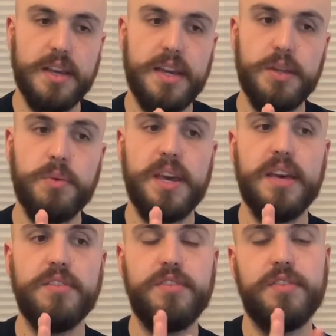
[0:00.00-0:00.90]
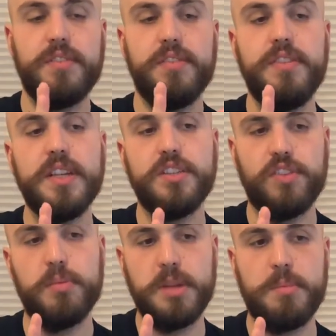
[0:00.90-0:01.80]
and we have things
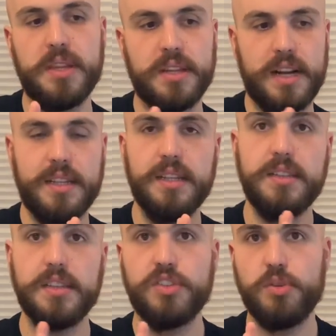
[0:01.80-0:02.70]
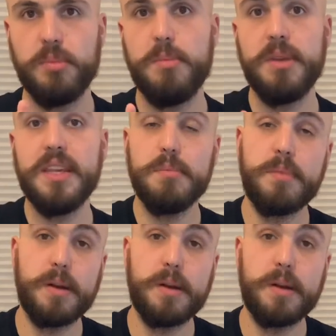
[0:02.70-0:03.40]
from the mean, like distance from the mean,